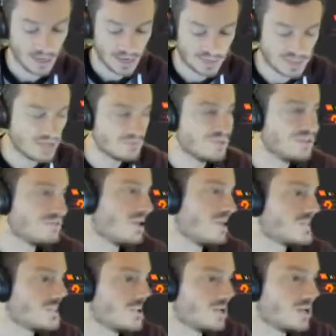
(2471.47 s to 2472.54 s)
And that
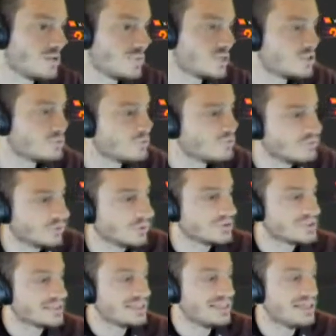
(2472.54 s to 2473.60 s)
vVols story I mentioned before
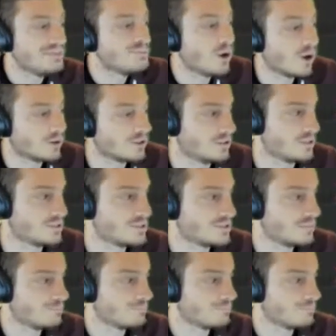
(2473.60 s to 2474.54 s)
is a key part of this.